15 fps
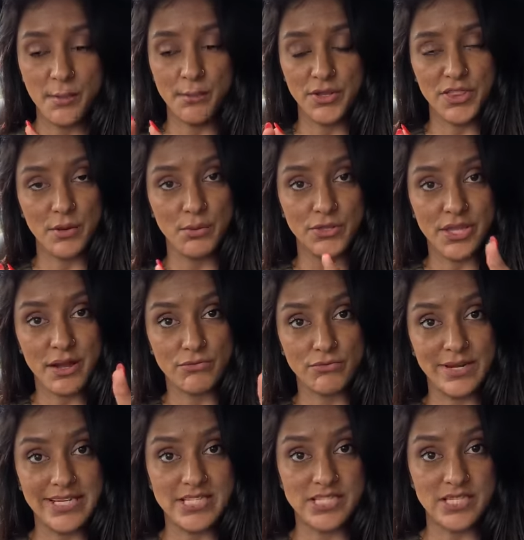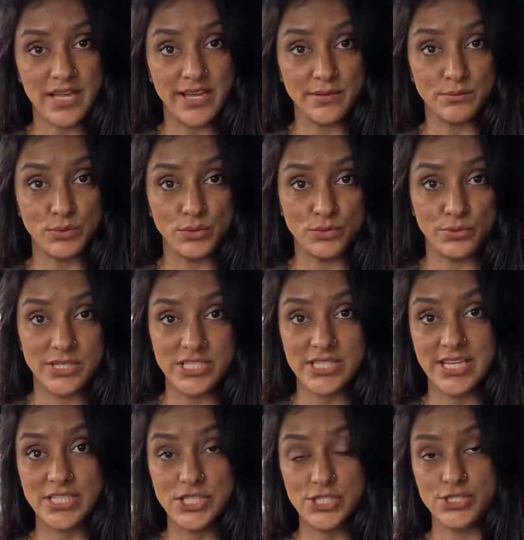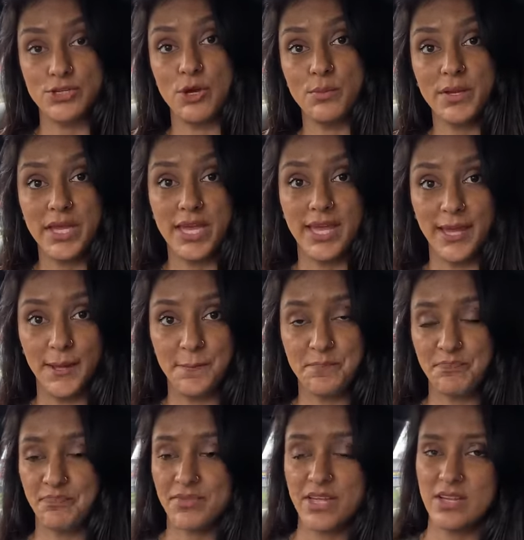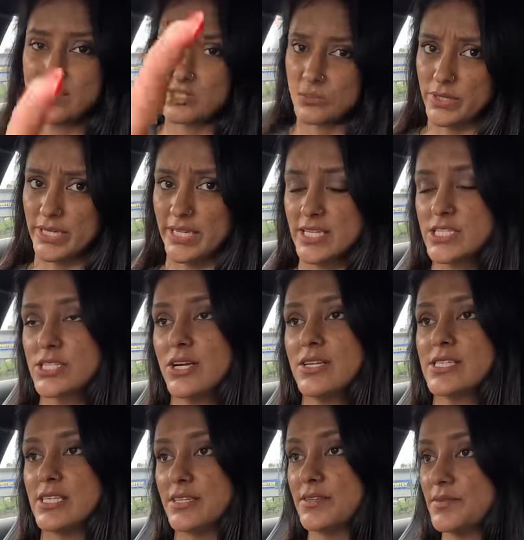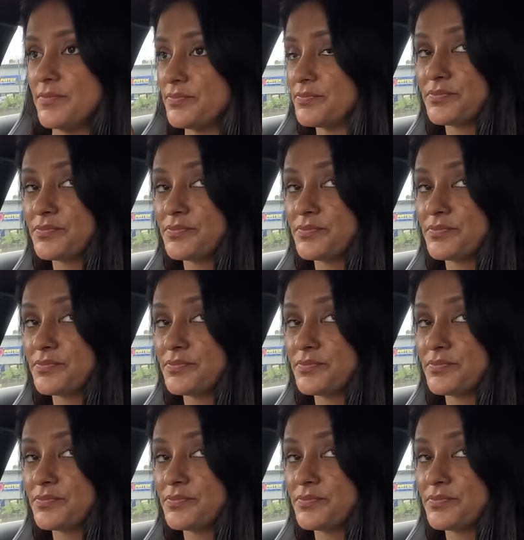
but they put that red signboard which says stop here. So we're gonna get started.